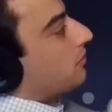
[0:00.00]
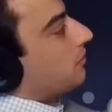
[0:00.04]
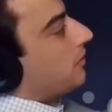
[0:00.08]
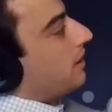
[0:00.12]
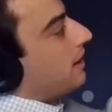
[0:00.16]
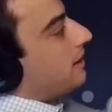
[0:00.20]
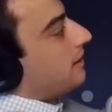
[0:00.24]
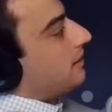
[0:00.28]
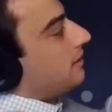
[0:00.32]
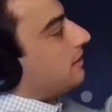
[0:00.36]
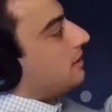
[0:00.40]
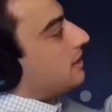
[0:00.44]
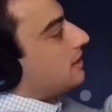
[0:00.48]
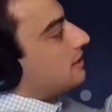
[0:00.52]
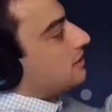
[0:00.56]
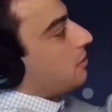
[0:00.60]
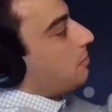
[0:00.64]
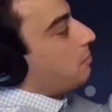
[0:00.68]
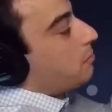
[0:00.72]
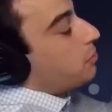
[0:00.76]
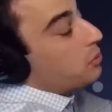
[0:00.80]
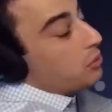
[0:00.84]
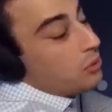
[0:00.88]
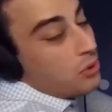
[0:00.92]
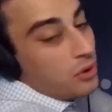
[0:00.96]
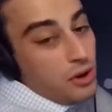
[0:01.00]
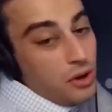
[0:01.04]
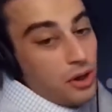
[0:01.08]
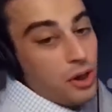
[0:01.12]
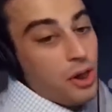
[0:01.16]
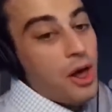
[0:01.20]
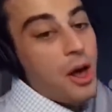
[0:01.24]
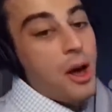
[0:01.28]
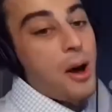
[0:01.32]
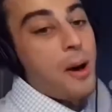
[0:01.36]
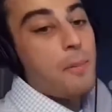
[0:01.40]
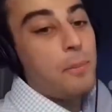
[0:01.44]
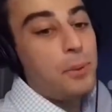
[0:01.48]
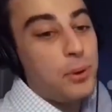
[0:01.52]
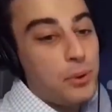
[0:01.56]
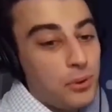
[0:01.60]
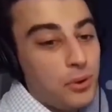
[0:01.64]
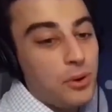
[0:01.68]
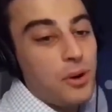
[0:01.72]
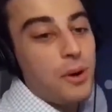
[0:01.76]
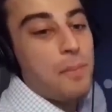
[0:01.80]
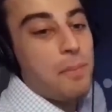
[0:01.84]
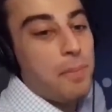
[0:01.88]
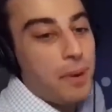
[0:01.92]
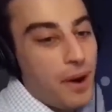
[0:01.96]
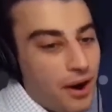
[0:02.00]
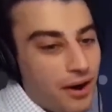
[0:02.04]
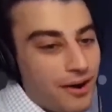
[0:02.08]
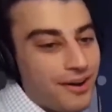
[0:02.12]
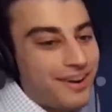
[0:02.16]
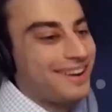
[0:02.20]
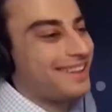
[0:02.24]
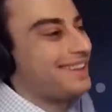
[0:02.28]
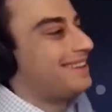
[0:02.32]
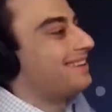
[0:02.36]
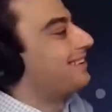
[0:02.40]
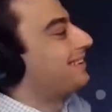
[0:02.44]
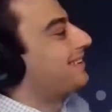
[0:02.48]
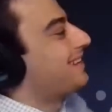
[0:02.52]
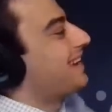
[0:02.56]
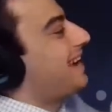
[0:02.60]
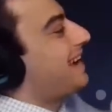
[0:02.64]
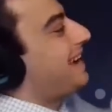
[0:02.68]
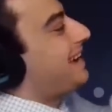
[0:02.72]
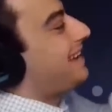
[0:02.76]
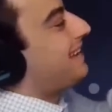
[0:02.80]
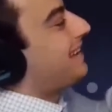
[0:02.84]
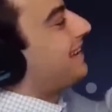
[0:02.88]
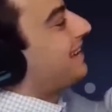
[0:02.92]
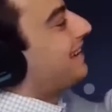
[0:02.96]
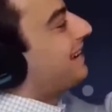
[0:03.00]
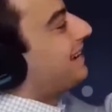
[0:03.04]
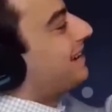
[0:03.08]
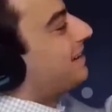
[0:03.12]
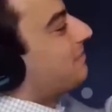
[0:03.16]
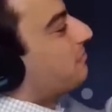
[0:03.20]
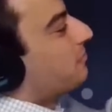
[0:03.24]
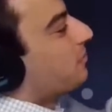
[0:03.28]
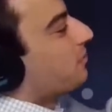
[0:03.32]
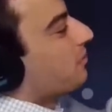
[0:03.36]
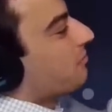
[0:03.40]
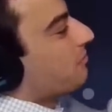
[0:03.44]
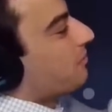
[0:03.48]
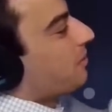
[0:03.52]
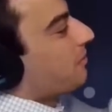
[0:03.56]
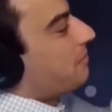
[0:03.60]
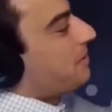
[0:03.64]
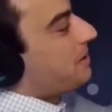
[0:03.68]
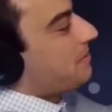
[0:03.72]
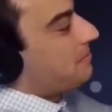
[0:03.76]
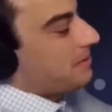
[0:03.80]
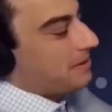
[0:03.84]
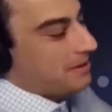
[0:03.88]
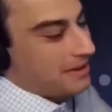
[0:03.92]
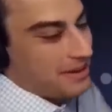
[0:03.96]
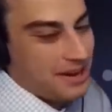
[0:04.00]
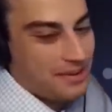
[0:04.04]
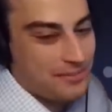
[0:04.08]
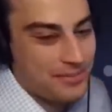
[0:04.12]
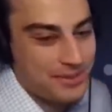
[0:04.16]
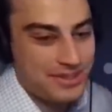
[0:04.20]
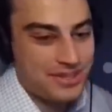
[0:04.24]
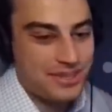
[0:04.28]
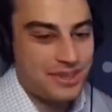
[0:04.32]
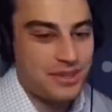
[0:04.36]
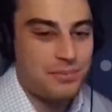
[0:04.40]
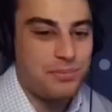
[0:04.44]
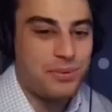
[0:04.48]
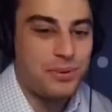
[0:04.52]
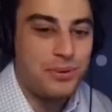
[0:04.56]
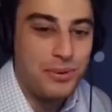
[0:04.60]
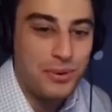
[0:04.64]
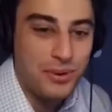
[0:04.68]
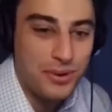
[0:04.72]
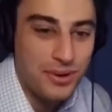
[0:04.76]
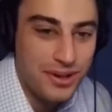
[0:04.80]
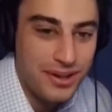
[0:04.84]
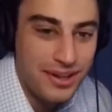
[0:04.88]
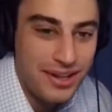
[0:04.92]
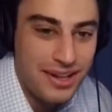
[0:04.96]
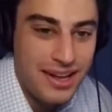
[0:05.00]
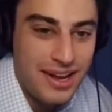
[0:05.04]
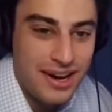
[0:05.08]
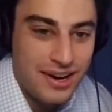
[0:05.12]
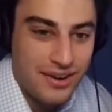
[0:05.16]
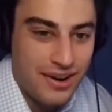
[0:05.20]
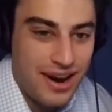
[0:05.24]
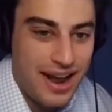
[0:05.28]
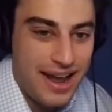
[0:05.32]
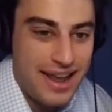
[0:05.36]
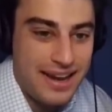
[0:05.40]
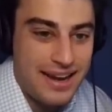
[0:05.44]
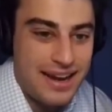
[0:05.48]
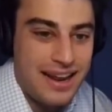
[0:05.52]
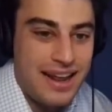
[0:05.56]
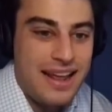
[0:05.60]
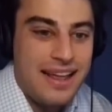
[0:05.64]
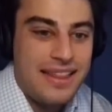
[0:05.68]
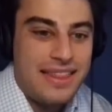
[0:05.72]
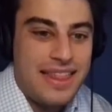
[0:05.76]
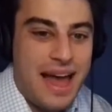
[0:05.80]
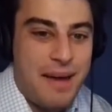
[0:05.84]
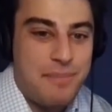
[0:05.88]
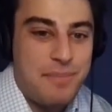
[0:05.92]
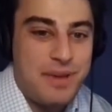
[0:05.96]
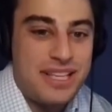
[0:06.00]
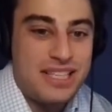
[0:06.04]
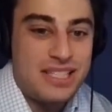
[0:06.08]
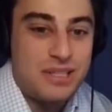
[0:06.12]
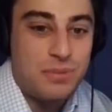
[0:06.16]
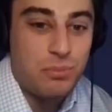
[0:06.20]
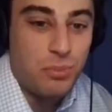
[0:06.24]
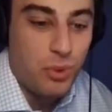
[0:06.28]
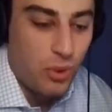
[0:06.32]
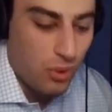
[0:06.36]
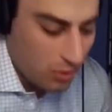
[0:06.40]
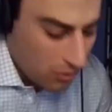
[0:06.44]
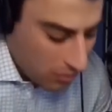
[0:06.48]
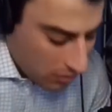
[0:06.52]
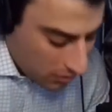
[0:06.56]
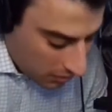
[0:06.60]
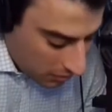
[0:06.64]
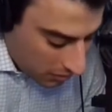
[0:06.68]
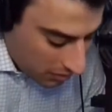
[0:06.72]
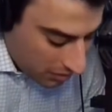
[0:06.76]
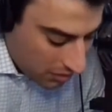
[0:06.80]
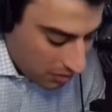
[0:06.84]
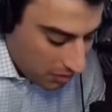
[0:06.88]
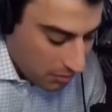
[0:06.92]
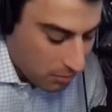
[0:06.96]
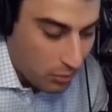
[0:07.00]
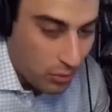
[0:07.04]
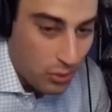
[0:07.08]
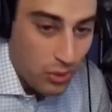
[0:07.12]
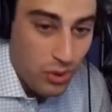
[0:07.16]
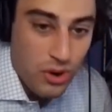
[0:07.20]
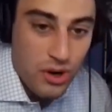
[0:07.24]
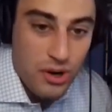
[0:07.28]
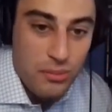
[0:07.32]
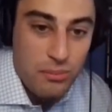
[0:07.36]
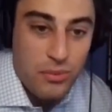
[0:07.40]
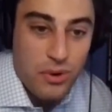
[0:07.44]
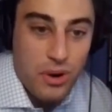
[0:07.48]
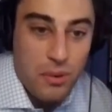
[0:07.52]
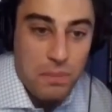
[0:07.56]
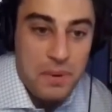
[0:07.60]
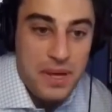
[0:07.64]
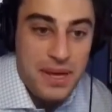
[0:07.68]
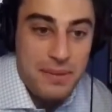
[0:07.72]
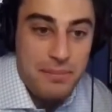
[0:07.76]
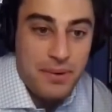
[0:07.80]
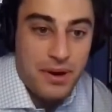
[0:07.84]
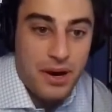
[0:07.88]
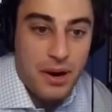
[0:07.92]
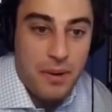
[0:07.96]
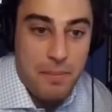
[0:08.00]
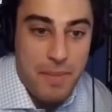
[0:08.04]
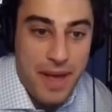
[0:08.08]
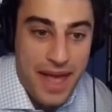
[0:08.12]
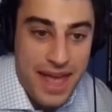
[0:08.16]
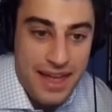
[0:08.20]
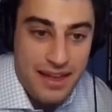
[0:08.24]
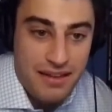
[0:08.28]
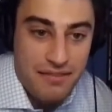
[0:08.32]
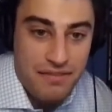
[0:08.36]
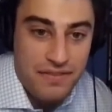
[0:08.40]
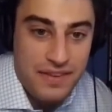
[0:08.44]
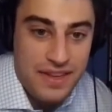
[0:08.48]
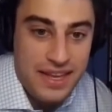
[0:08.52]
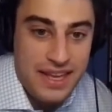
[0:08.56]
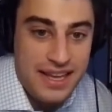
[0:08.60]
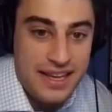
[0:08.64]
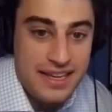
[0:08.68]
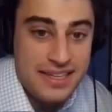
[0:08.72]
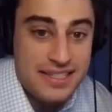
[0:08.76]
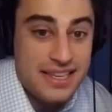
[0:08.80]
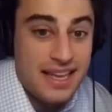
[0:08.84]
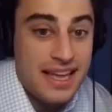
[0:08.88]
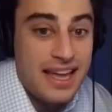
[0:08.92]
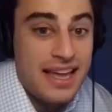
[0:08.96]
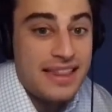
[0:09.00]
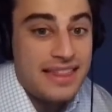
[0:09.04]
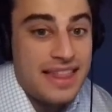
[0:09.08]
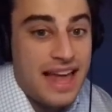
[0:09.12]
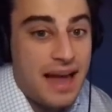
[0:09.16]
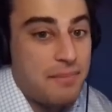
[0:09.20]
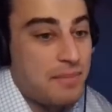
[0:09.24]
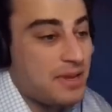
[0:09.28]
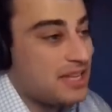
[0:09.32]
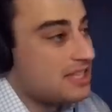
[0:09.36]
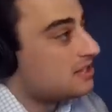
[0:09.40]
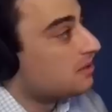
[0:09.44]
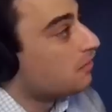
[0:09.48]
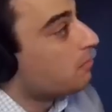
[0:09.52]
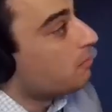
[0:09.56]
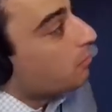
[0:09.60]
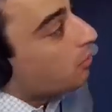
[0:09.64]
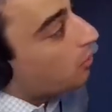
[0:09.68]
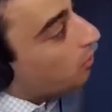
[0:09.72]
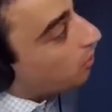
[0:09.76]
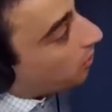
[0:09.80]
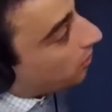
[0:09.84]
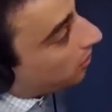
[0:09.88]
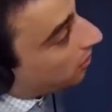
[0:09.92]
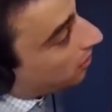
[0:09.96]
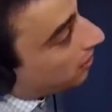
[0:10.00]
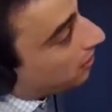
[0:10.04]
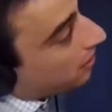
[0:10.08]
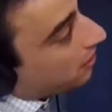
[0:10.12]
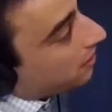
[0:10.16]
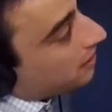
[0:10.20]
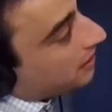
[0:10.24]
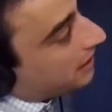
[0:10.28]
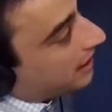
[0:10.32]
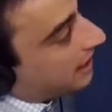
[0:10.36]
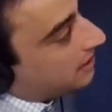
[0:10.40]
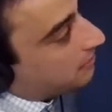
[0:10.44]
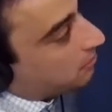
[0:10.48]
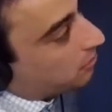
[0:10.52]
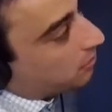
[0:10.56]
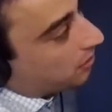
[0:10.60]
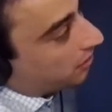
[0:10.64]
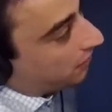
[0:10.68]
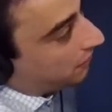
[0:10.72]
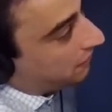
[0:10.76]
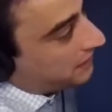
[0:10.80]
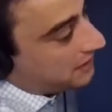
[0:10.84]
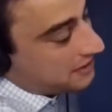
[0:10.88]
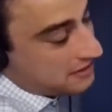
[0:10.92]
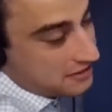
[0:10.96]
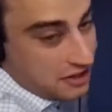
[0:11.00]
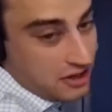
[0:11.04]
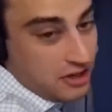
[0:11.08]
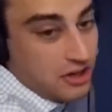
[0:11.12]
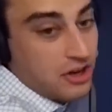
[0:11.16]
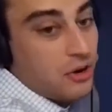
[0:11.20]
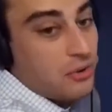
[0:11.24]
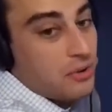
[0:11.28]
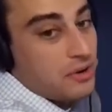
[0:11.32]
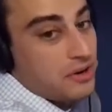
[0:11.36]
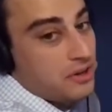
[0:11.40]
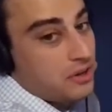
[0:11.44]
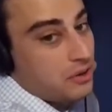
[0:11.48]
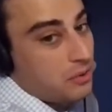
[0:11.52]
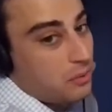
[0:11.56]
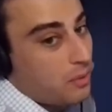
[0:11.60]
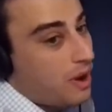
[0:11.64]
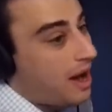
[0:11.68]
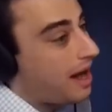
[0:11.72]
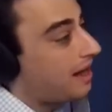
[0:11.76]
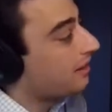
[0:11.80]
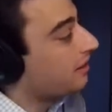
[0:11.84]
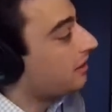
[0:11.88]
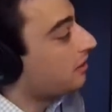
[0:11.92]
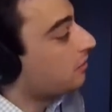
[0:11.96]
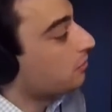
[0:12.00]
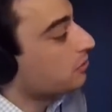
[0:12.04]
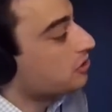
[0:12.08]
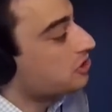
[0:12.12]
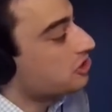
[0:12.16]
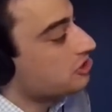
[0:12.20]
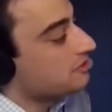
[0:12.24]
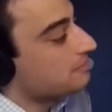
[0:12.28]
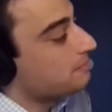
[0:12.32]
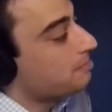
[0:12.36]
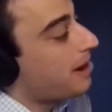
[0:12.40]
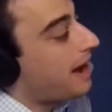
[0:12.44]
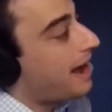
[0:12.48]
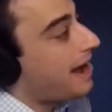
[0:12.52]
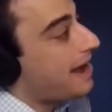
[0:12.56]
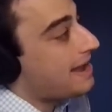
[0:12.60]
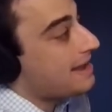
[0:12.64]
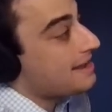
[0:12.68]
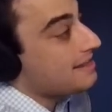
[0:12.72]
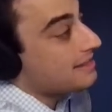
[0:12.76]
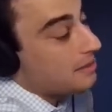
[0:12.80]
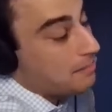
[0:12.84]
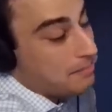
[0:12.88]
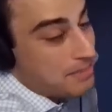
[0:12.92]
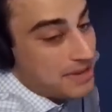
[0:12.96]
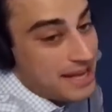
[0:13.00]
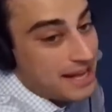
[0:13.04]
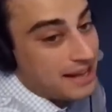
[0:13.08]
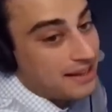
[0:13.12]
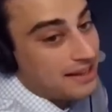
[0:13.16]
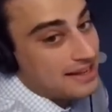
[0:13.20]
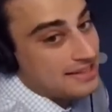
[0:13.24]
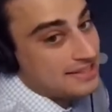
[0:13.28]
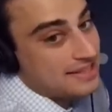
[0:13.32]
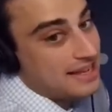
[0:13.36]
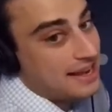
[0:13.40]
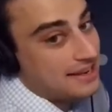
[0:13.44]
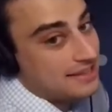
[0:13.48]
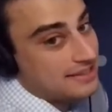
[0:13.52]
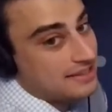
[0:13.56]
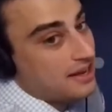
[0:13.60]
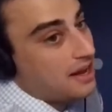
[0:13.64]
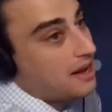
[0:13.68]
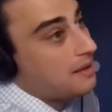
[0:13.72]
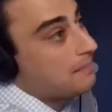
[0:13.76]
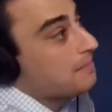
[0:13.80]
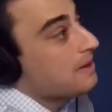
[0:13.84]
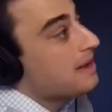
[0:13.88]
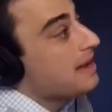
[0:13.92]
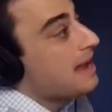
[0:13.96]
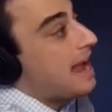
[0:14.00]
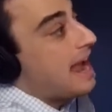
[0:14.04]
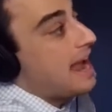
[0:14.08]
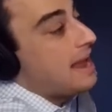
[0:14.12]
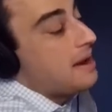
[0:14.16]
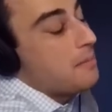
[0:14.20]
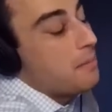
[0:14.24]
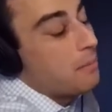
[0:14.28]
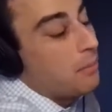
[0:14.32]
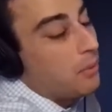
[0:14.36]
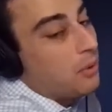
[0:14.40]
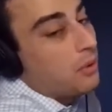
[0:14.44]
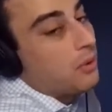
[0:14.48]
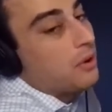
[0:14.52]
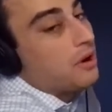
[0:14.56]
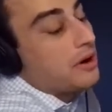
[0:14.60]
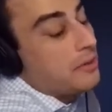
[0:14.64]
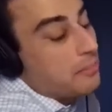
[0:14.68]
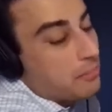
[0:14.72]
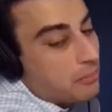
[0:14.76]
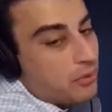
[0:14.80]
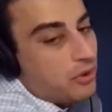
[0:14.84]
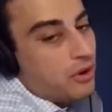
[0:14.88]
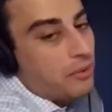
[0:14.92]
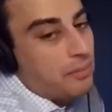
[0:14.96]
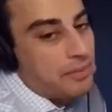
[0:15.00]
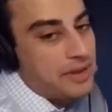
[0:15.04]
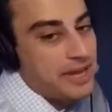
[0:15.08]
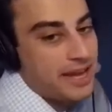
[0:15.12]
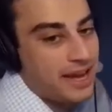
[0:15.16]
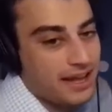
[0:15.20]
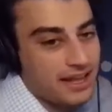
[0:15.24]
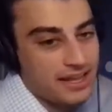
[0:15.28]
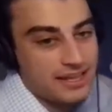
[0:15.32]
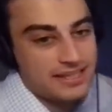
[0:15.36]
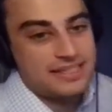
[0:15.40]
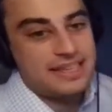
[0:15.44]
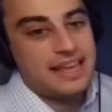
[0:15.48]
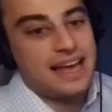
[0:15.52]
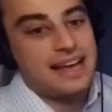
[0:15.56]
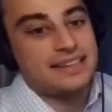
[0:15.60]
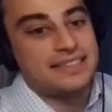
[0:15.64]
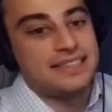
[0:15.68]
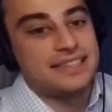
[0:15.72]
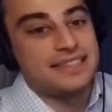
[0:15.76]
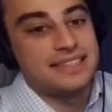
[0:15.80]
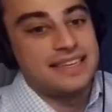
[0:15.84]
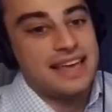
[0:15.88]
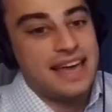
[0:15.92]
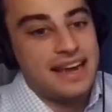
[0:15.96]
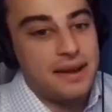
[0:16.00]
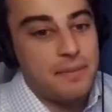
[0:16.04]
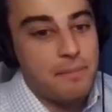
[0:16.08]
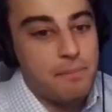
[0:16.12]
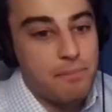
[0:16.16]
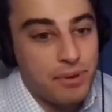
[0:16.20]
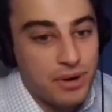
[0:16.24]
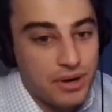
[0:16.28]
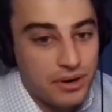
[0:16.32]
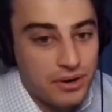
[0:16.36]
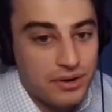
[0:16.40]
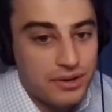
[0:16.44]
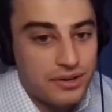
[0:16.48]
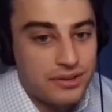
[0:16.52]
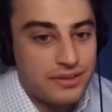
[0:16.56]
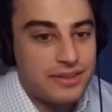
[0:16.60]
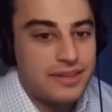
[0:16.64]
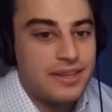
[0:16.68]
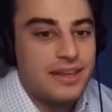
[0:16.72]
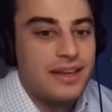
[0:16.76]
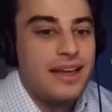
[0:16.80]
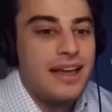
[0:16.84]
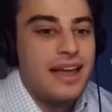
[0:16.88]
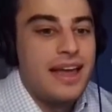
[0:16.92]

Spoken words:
right? It's a pool party, okay? More and more people are coming to the pool, right? That means more and more people are paying fees. That means more and more fees are going to the wallet, which is buying the PLSX up, and more PLSX is getting burned.